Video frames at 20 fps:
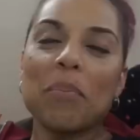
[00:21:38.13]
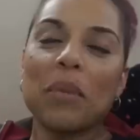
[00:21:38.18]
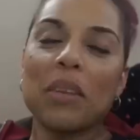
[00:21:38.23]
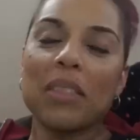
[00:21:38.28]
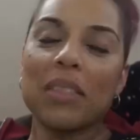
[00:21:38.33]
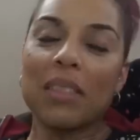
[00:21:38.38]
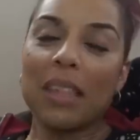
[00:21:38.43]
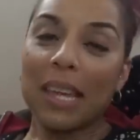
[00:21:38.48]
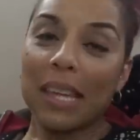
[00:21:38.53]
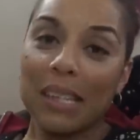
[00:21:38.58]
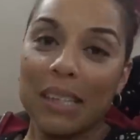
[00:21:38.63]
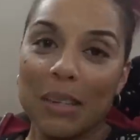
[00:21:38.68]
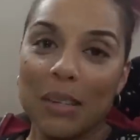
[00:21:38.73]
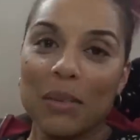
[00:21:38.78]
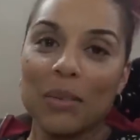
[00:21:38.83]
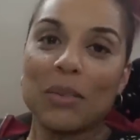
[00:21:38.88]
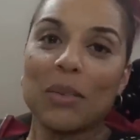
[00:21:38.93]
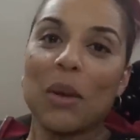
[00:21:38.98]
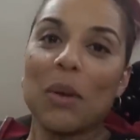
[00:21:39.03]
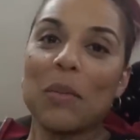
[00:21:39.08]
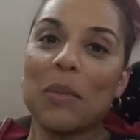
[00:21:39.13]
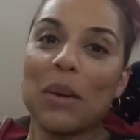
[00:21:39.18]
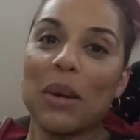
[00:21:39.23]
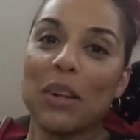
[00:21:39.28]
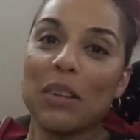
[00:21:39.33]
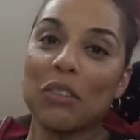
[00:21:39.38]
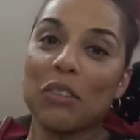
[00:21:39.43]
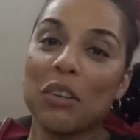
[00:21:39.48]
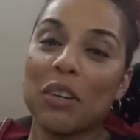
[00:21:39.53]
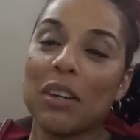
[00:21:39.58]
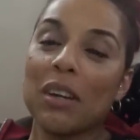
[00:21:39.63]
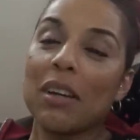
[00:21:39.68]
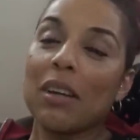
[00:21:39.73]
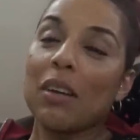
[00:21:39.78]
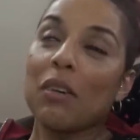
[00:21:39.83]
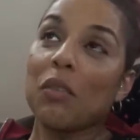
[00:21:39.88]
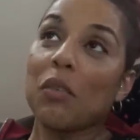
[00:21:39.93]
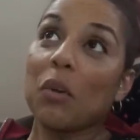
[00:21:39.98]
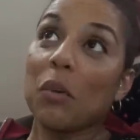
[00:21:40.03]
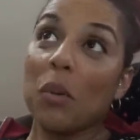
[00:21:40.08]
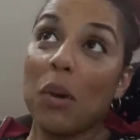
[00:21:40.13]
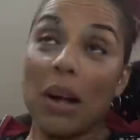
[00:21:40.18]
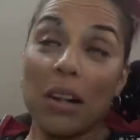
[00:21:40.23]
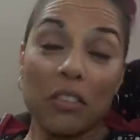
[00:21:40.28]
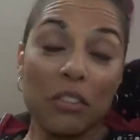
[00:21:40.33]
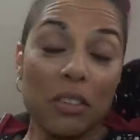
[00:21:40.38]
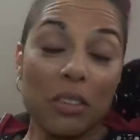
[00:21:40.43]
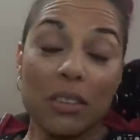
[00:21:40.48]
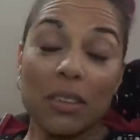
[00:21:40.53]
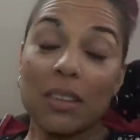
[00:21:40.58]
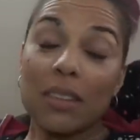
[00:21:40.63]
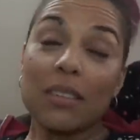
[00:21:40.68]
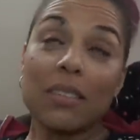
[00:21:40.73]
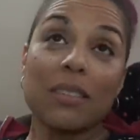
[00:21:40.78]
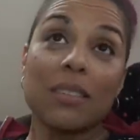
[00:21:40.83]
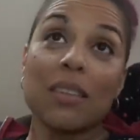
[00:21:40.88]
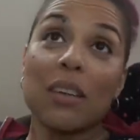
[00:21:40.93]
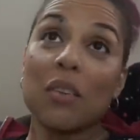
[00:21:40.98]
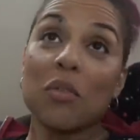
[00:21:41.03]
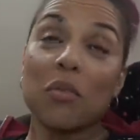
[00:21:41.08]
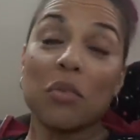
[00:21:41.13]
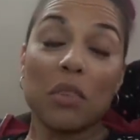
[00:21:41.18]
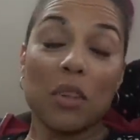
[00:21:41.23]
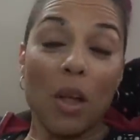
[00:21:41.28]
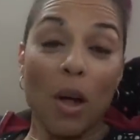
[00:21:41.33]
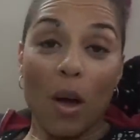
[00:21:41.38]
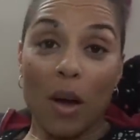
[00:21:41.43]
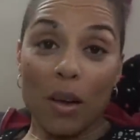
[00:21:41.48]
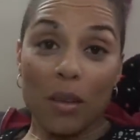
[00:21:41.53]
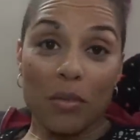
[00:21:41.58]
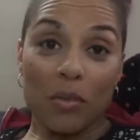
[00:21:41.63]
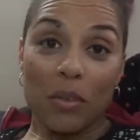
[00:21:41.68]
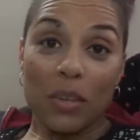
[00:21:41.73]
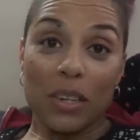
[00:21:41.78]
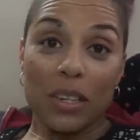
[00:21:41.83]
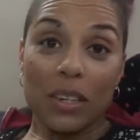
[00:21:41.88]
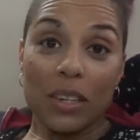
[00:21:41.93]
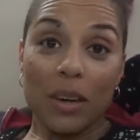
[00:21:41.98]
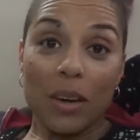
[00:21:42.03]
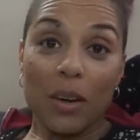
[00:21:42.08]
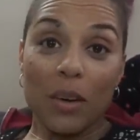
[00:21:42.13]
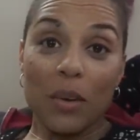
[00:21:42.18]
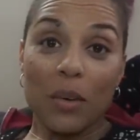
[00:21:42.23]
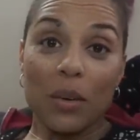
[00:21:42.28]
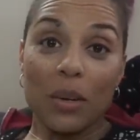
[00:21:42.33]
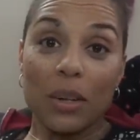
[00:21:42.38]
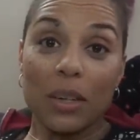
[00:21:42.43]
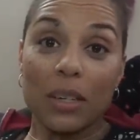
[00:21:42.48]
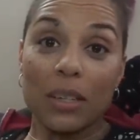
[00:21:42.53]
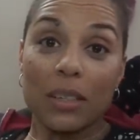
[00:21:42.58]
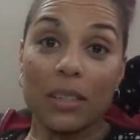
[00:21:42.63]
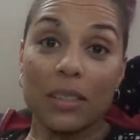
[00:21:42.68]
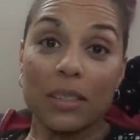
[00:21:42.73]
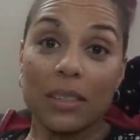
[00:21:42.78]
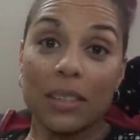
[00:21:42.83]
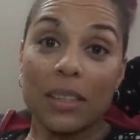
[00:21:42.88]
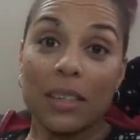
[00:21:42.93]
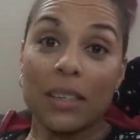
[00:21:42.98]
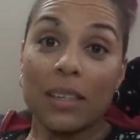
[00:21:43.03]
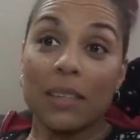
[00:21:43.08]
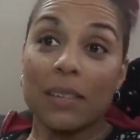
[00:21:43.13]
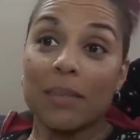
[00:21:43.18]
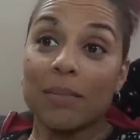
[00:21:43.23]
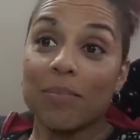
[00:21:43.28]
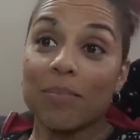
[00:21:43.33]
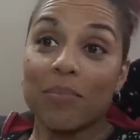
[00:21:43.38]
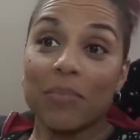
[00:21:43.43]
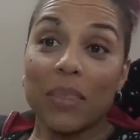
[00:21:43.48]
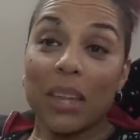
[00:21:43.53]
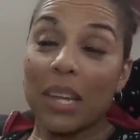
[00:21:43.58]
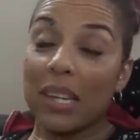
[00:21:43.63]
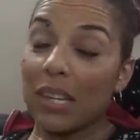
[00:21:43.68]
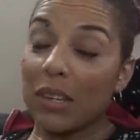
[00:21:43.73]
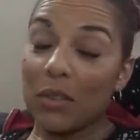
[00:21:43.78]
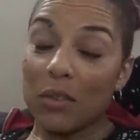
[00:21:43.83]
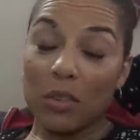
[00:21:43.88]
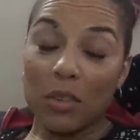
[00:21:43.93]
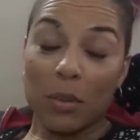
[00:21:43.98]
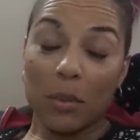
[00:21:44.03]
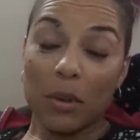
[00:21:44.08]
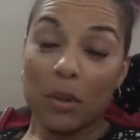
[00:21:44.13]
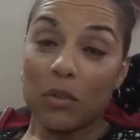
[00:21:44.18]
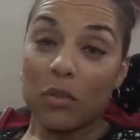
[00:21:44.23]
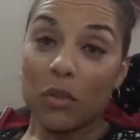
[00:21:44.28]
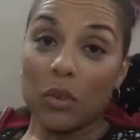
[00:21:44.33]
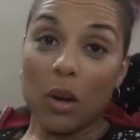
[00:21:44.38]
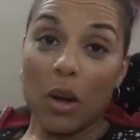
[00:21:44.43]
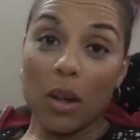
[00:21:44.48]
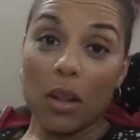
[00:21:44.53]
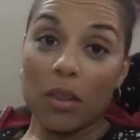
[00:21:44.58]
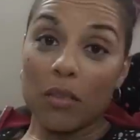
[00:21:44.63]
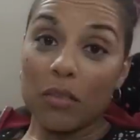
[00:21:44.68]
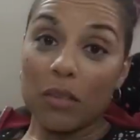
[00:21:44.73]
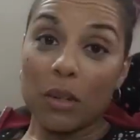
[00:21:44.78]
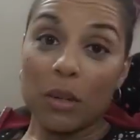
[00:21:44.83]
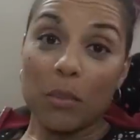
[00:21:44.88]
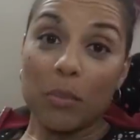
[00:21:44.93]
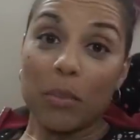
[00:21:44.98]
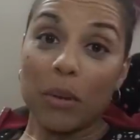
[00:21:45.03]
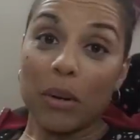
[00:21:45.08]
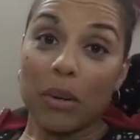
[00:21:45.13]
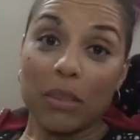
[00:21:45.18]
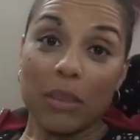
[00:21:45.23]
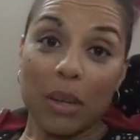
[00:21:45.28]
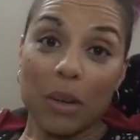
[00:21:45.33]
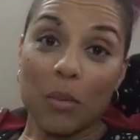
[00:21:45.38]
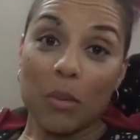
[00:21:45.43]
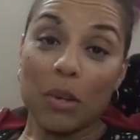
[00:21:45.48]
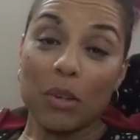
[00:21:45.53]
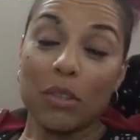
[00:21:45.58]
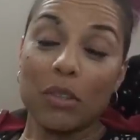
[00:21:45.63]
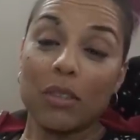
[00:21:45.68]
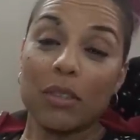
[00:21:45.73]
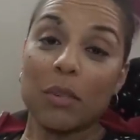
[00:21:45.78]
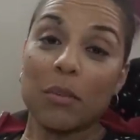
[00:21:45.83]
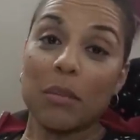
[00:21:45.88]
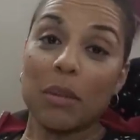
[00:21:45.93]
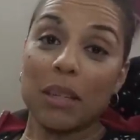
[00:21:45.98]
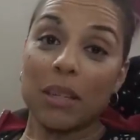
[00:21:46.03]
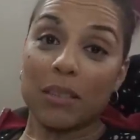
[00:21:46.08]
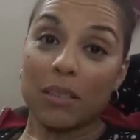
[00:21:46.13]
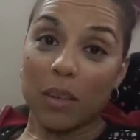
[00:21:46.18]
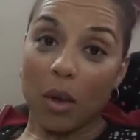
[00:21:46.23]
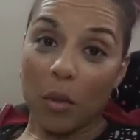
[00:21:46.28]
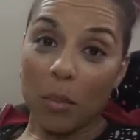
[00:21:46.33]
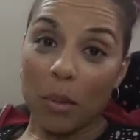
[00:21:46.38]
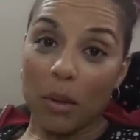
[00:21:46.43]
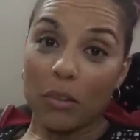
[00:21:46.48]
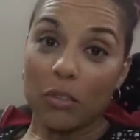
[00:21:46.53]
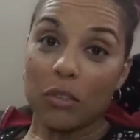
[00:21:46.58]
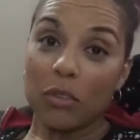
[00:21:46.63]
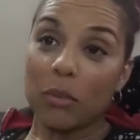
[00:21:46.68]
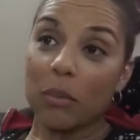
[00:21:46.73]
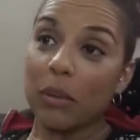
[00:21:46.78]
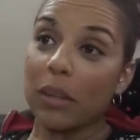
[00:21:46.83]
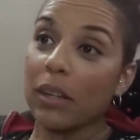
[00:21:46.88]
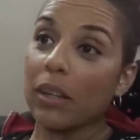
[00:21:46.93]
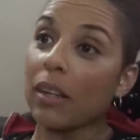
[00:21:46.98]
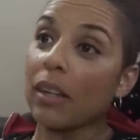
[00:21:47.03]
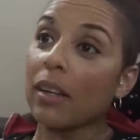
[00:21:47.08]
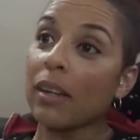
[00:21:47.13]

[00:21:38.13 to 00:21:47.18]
But thank you so much for watching this vlog video. Thank you so much for all of your birthday wishes. It means so much to me.